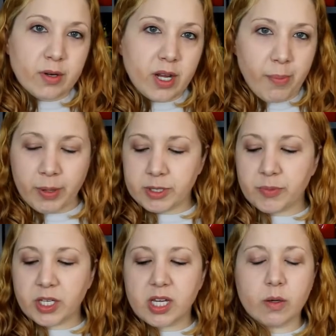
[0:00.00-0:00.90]
it'll get bumped
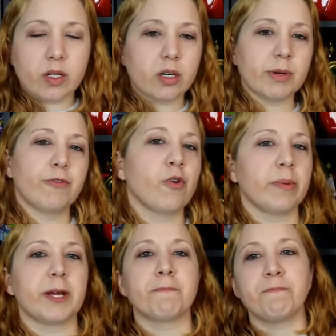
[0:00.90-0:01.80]
up the queue a little bit
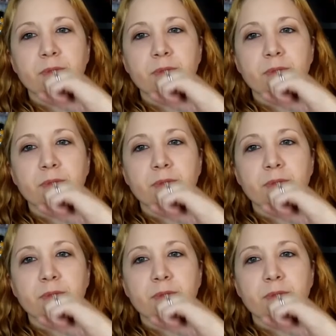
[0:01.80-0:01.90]
for me.